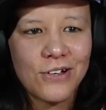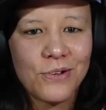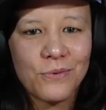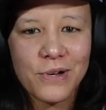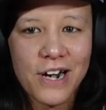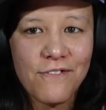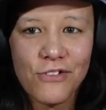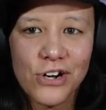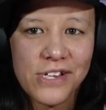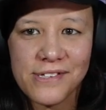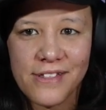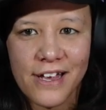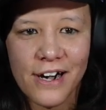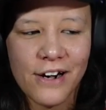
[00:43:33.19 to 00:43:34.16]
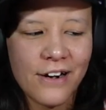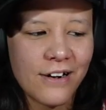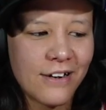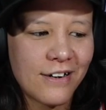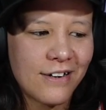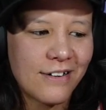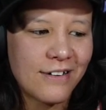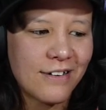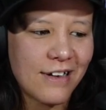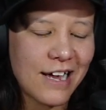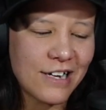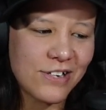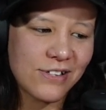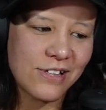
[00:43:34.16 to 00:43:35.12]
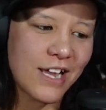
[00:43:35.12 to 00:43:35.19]
whenever it's there I
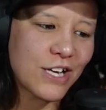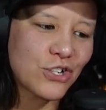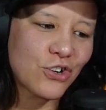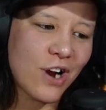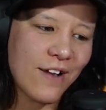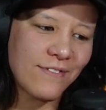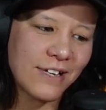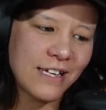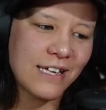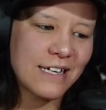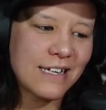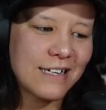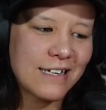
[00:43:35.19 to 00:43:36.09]
just like driving it.